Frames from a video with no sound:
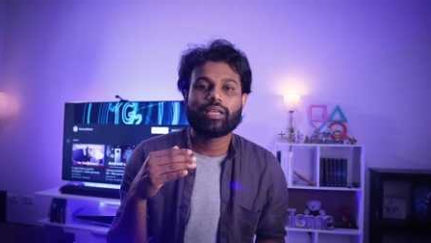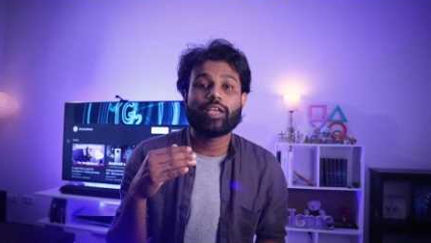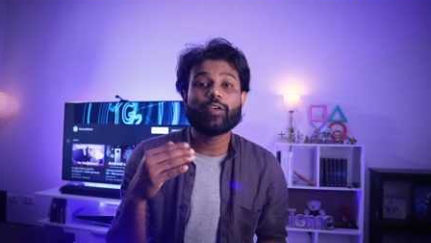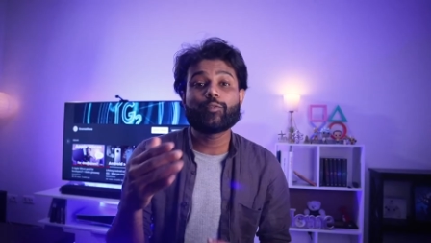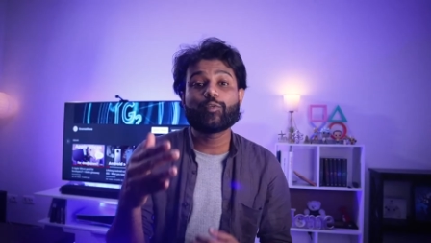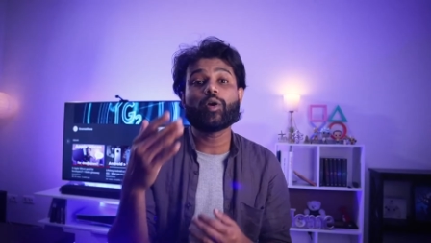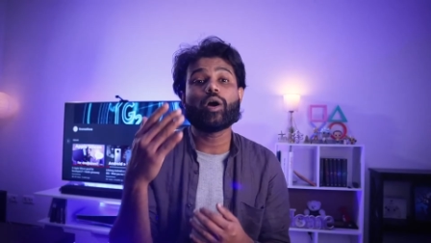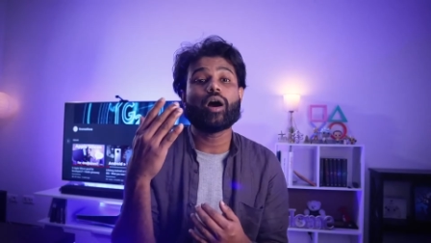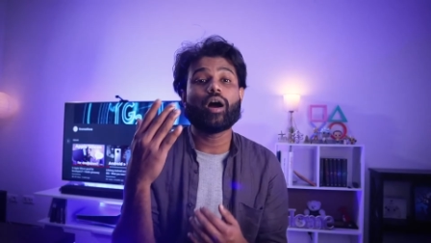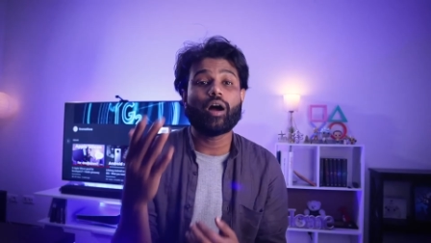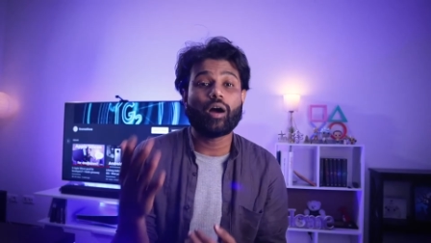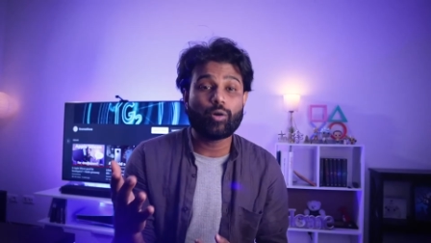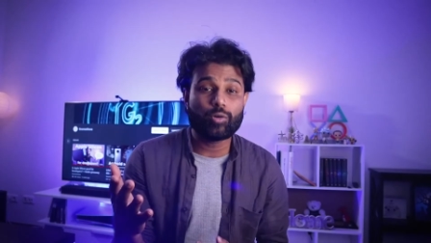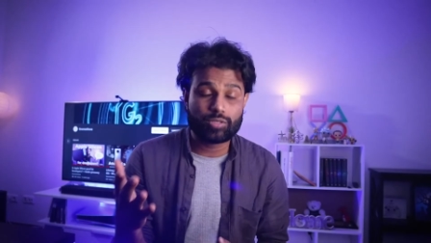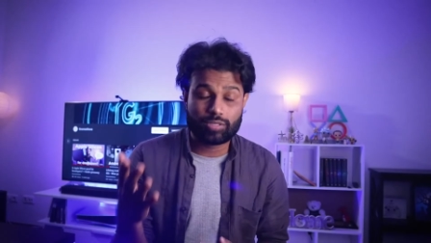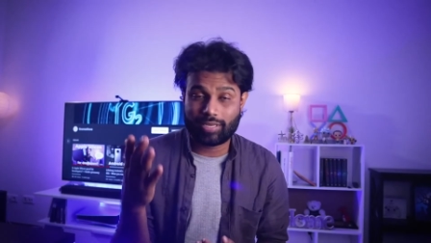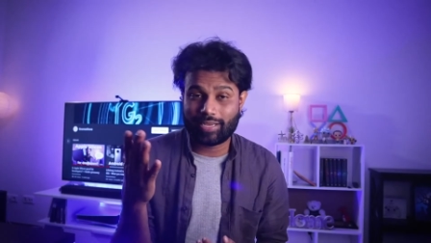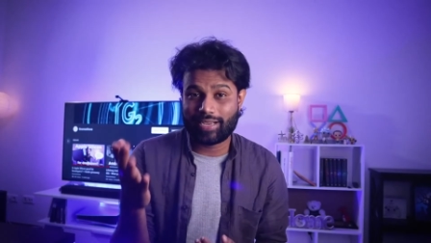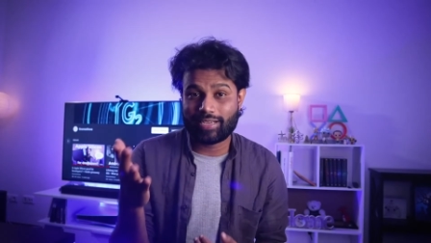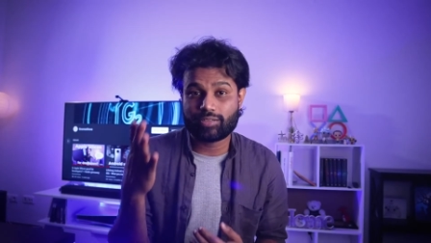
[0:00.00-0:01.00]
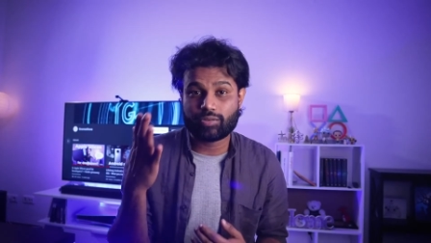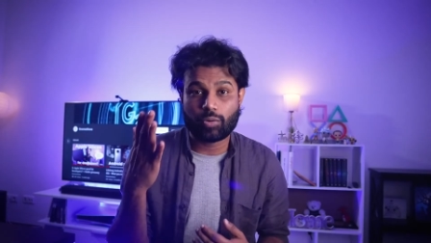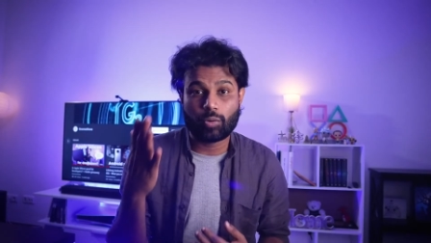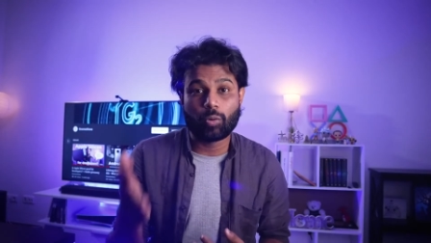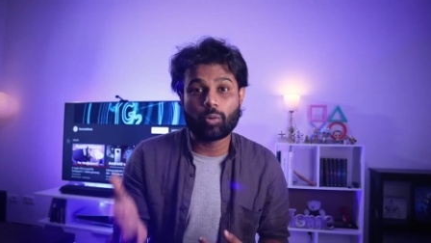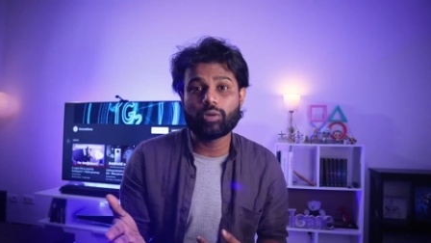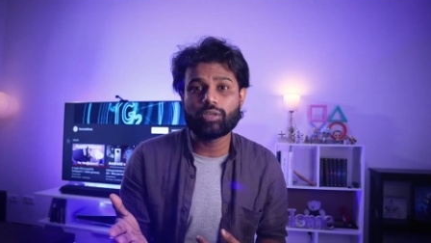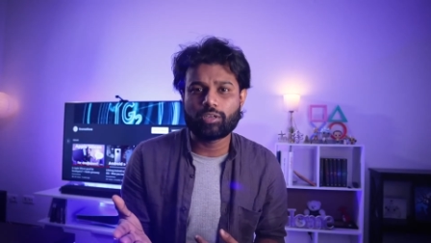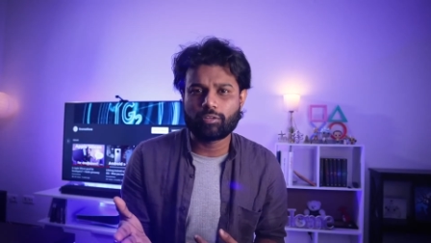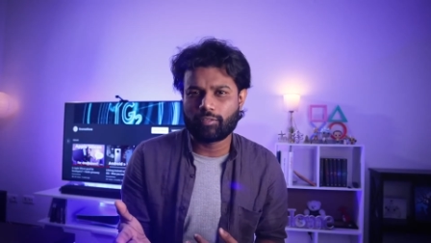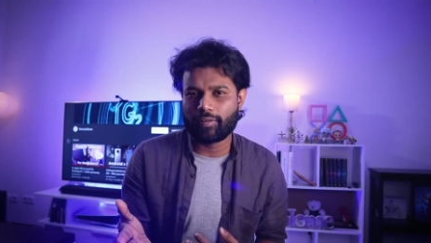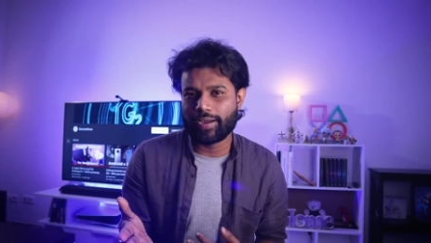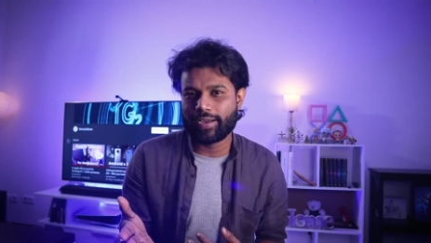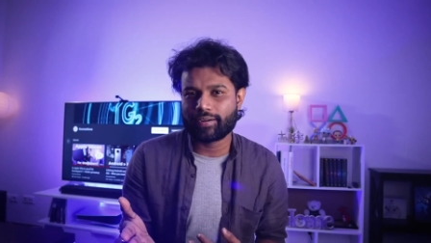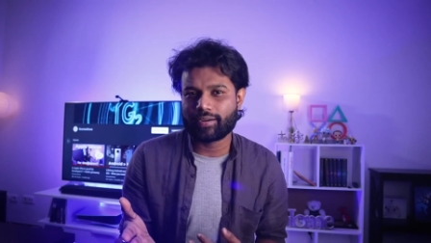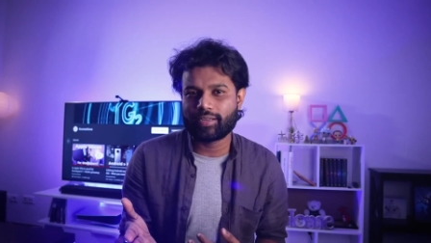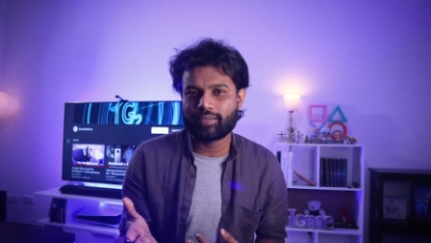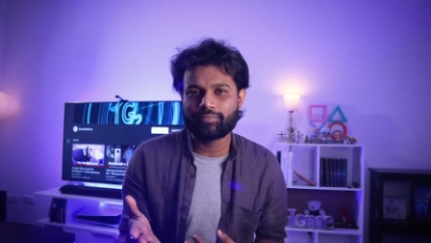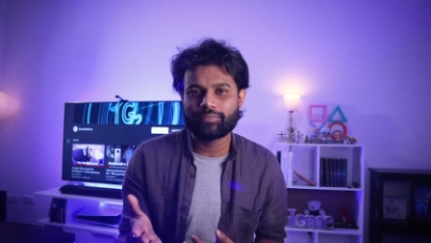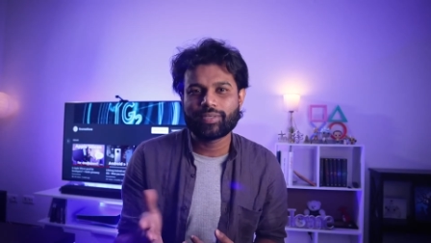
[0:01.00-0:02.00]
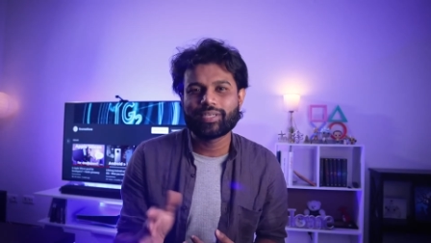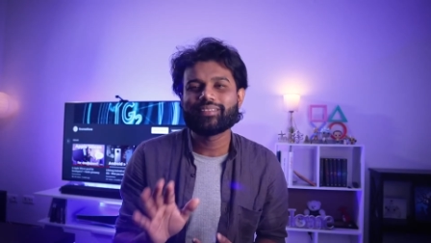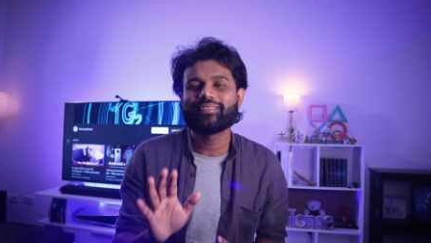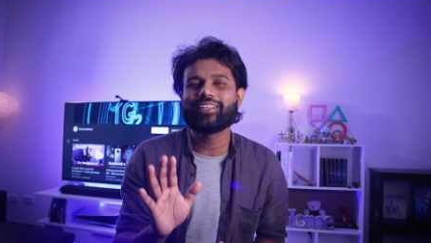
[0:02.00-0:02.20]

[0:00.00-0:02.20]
If your house has older wiring,